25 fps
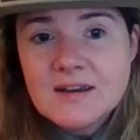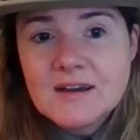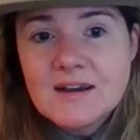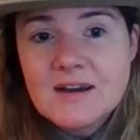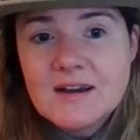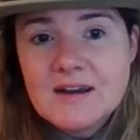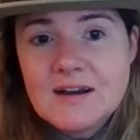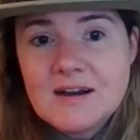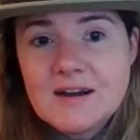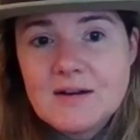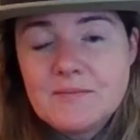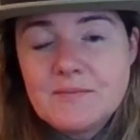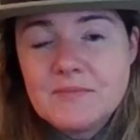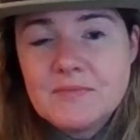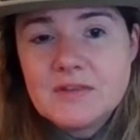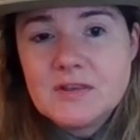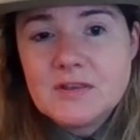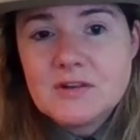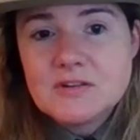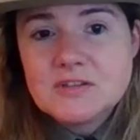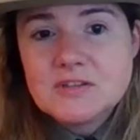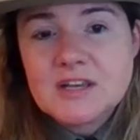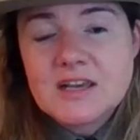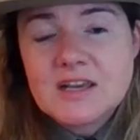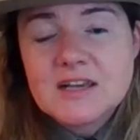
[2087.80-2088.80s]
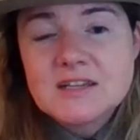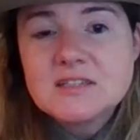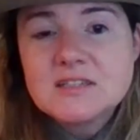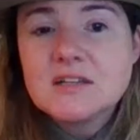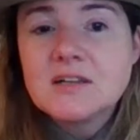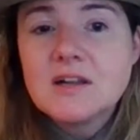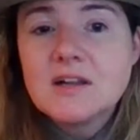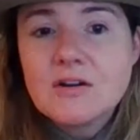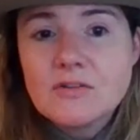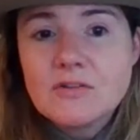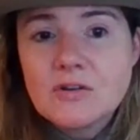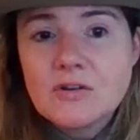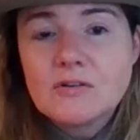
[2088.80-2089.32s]
you know, to get to
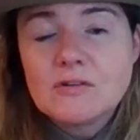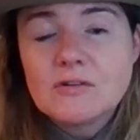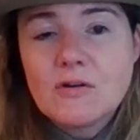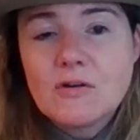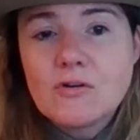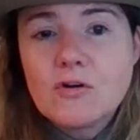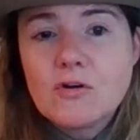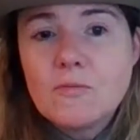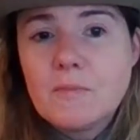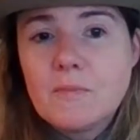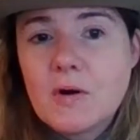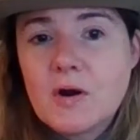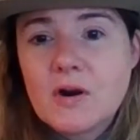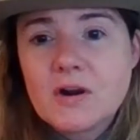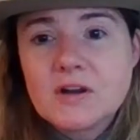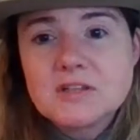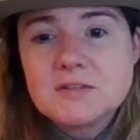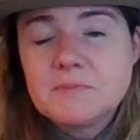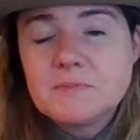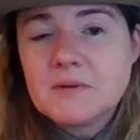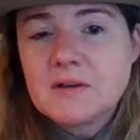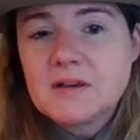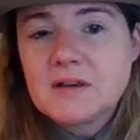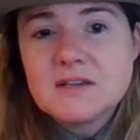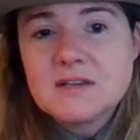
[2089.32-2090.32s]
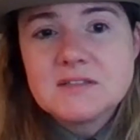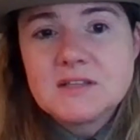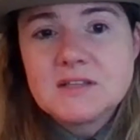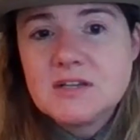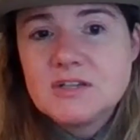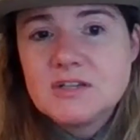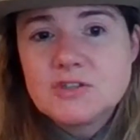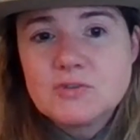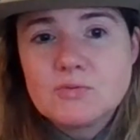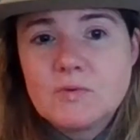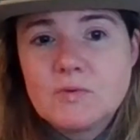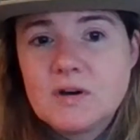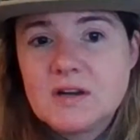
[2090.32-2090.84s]
know their local parks, because
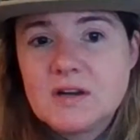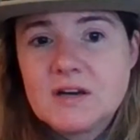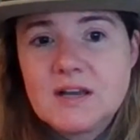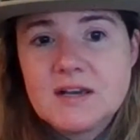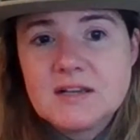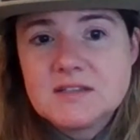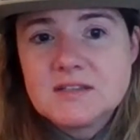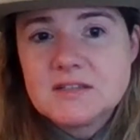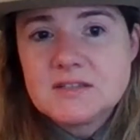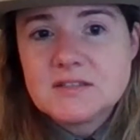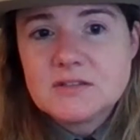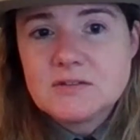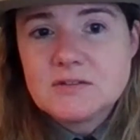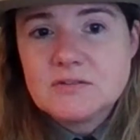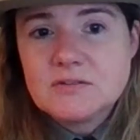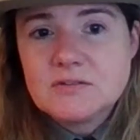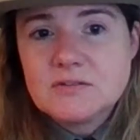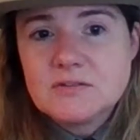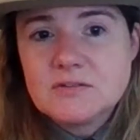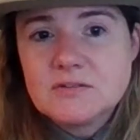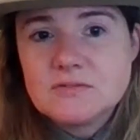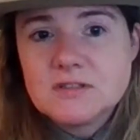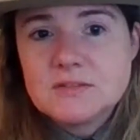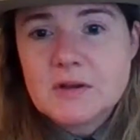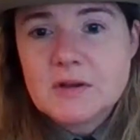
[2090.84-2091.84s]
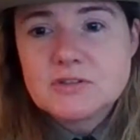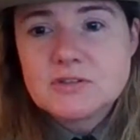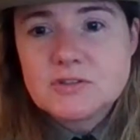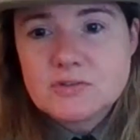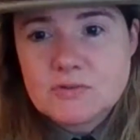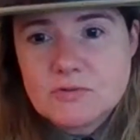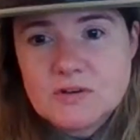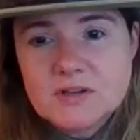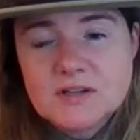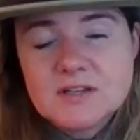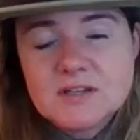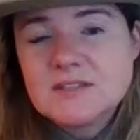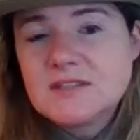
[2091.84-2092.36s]
each one has its own special
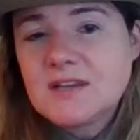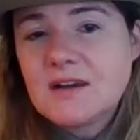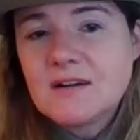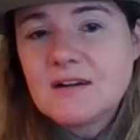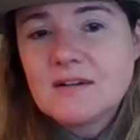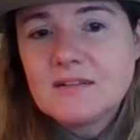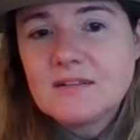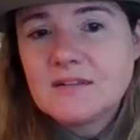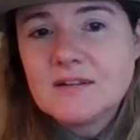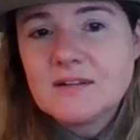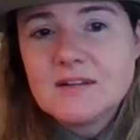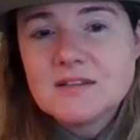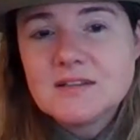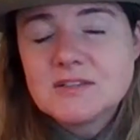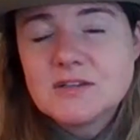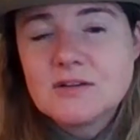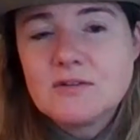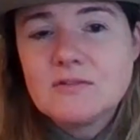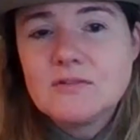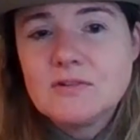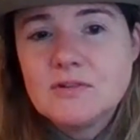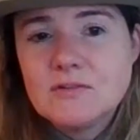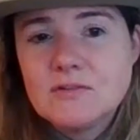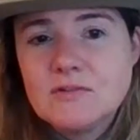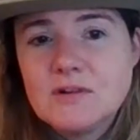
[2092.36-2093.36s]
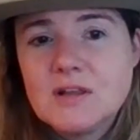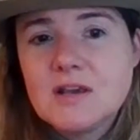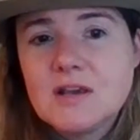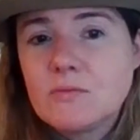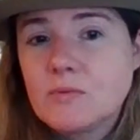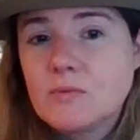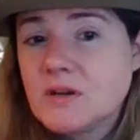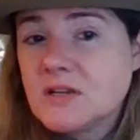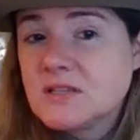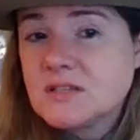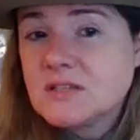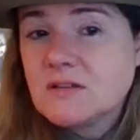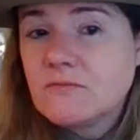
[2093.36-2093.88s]
story to tell and its own unique
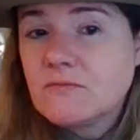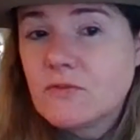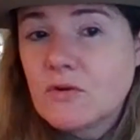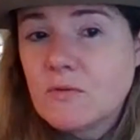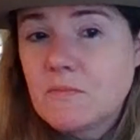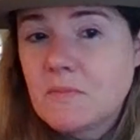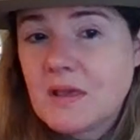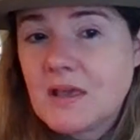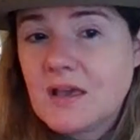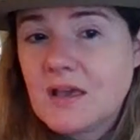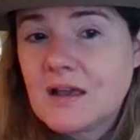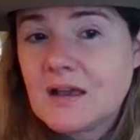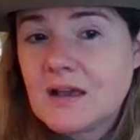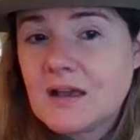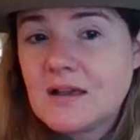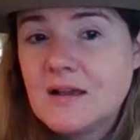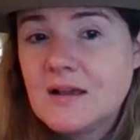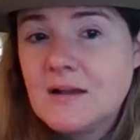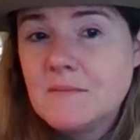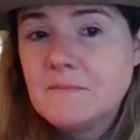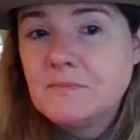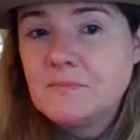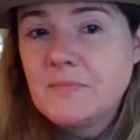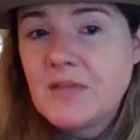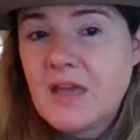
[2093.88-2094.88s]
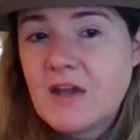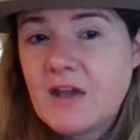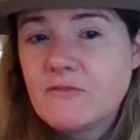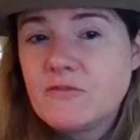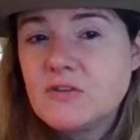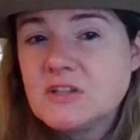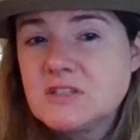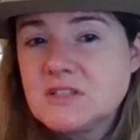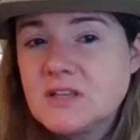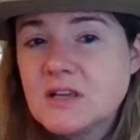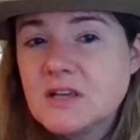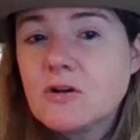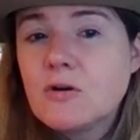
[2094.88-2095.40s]
reason for being. Every
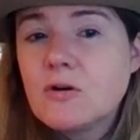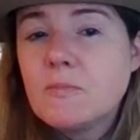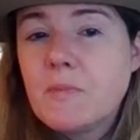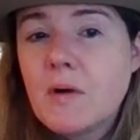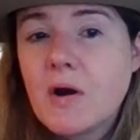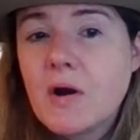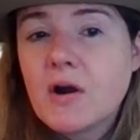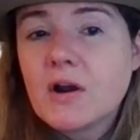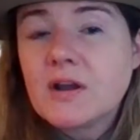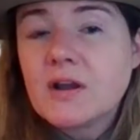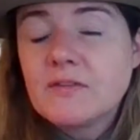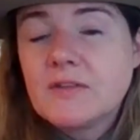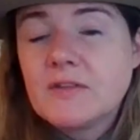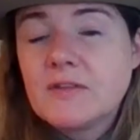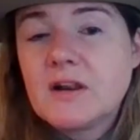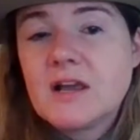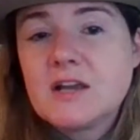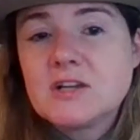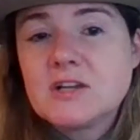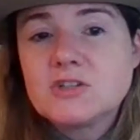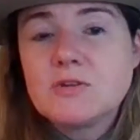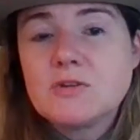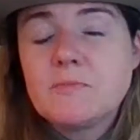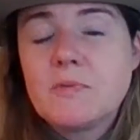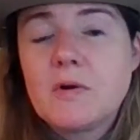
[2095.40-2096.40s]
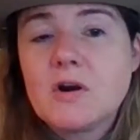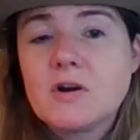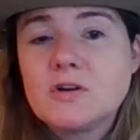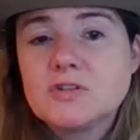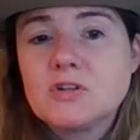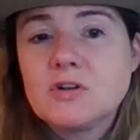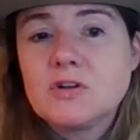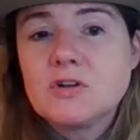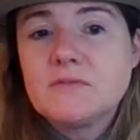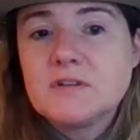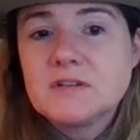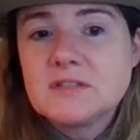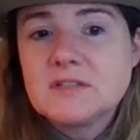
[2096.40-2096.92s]
single park in the National Park
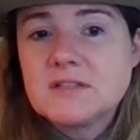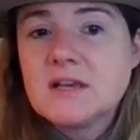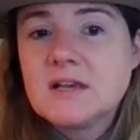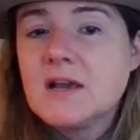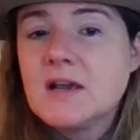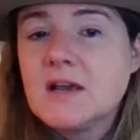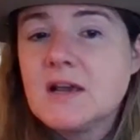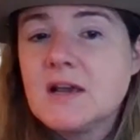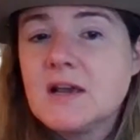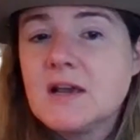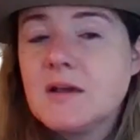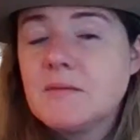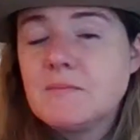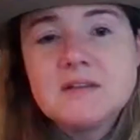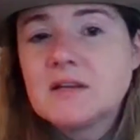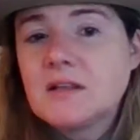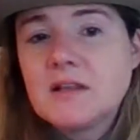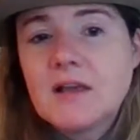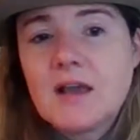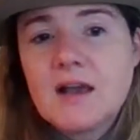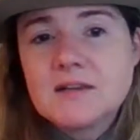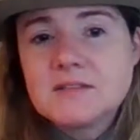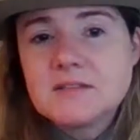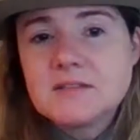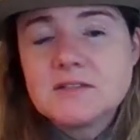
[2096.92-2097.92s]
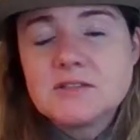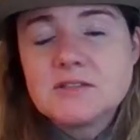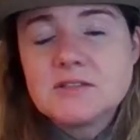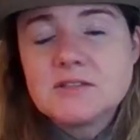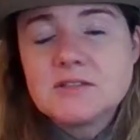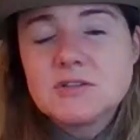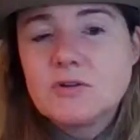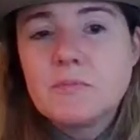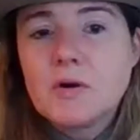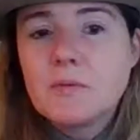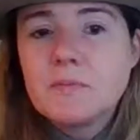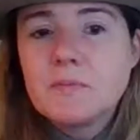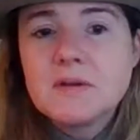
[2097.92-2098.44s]
Service basically has its own
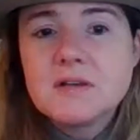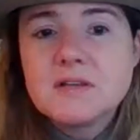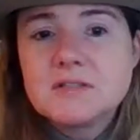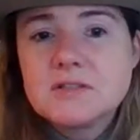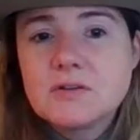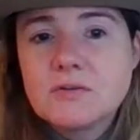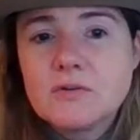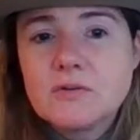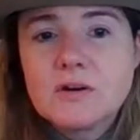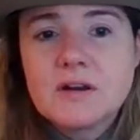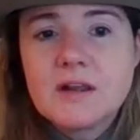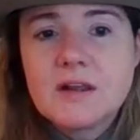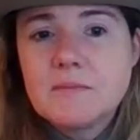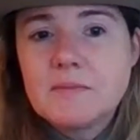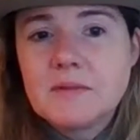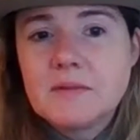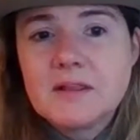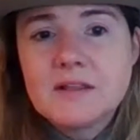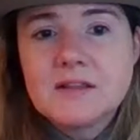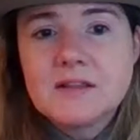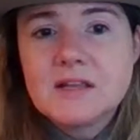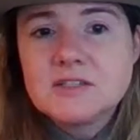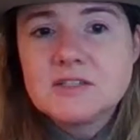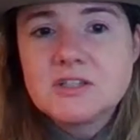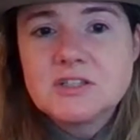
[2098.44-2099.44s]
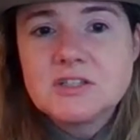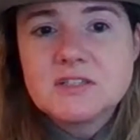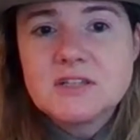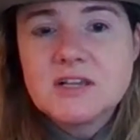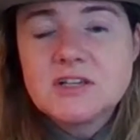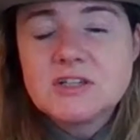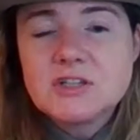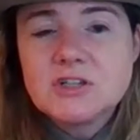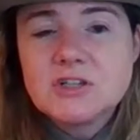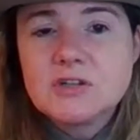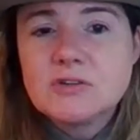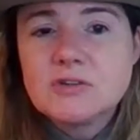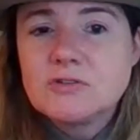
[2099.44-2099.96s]
purpose or enabling
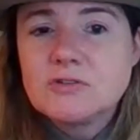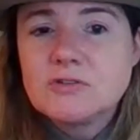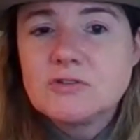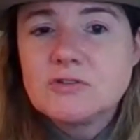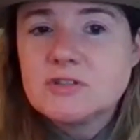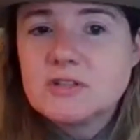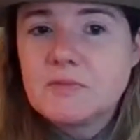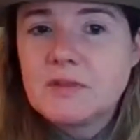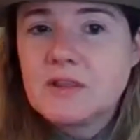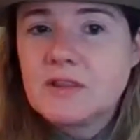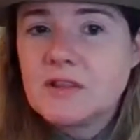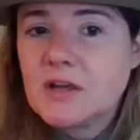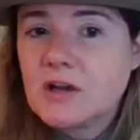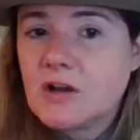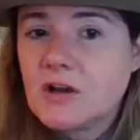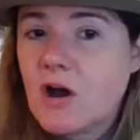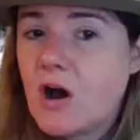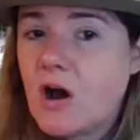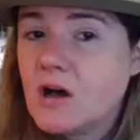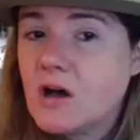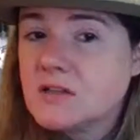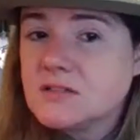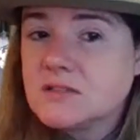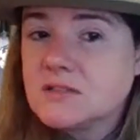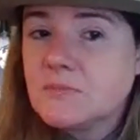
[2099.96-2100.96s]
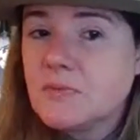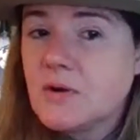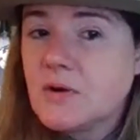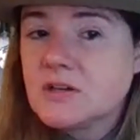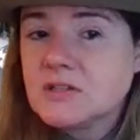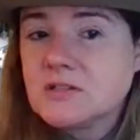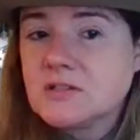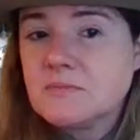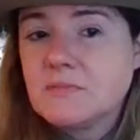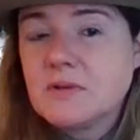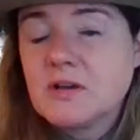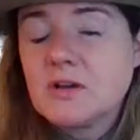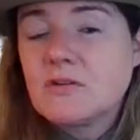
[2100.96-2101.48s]
legislation or something that caused the park
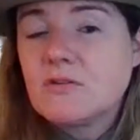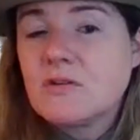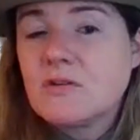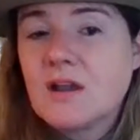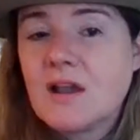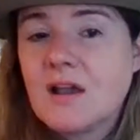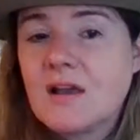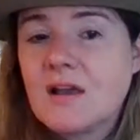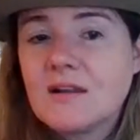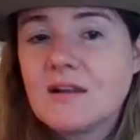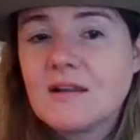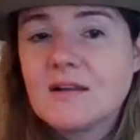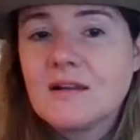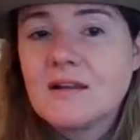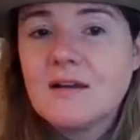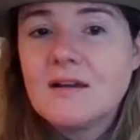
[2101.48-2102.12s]
to be created.